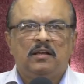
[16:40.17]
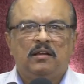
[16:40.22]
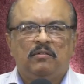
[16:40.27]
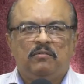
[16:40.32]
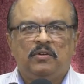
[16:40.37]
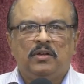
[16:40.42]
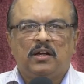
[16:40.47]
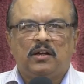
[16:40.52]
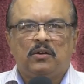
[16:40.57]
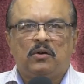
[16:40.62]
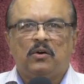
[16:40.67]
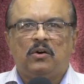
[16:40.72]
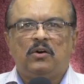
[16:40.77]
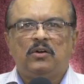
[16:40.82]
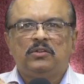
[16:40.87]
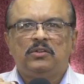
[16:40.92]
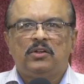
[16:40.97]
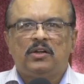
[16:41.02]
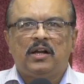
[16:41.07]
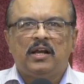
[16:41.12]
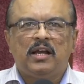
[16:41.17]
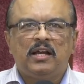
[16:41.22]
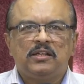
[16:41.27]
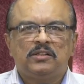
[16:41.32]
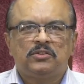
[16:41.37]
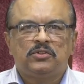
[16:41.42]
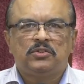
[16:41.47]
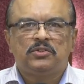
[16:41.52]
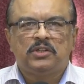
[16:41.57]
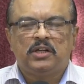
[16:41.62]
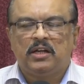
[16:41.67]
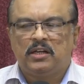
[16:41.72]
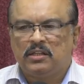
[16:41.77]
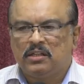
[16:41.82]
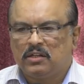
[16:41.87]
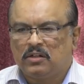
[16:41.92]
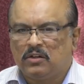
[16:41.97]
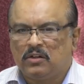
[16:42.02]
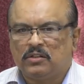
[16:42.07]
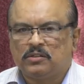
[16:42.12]
We are authorized to share
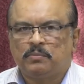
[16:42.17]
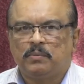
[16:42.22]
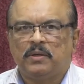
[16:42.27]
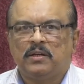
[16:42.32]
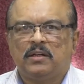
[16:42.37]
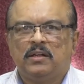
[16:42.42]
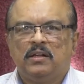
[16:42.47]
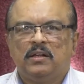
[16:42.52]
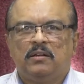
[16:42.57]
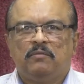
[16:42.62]
the gospel.